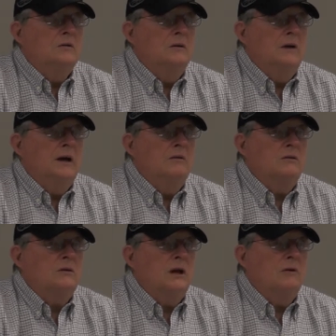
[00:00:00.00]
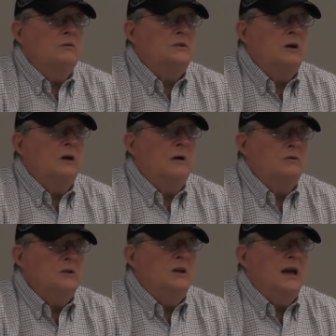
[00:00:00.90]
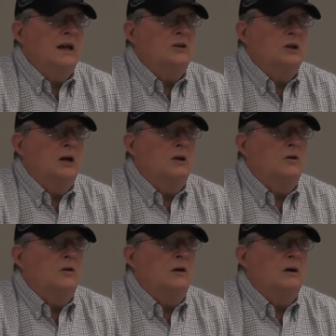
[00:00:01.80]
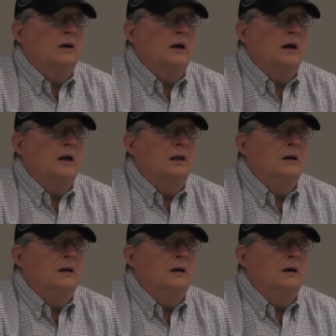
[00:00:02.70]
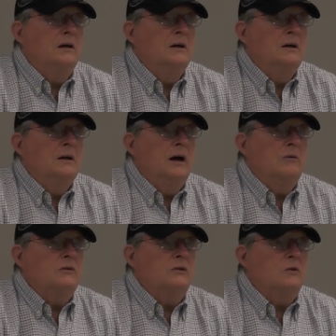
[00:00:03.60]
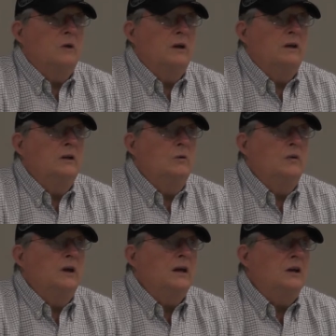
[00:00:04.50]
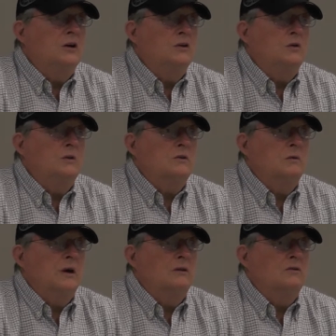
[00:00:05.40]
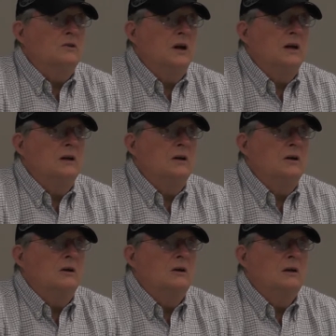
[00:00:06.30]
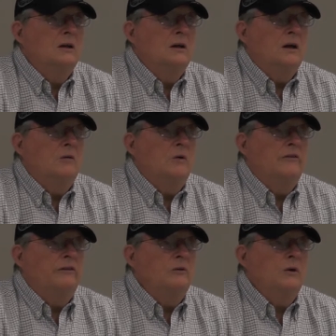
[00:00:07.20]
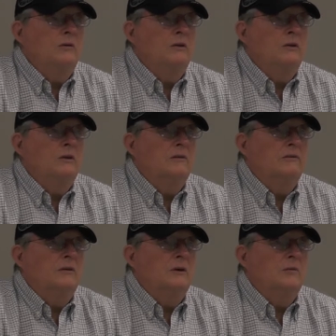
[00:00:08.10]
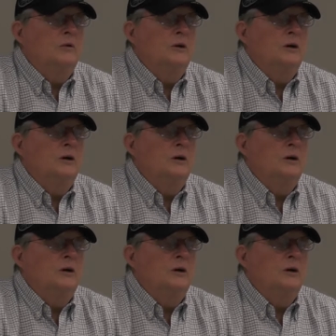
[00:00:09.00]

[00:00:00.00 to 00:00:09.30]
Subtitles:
when I was in the attaché corps, and I was accredited with 8 countries around Zaire, and we flew everything from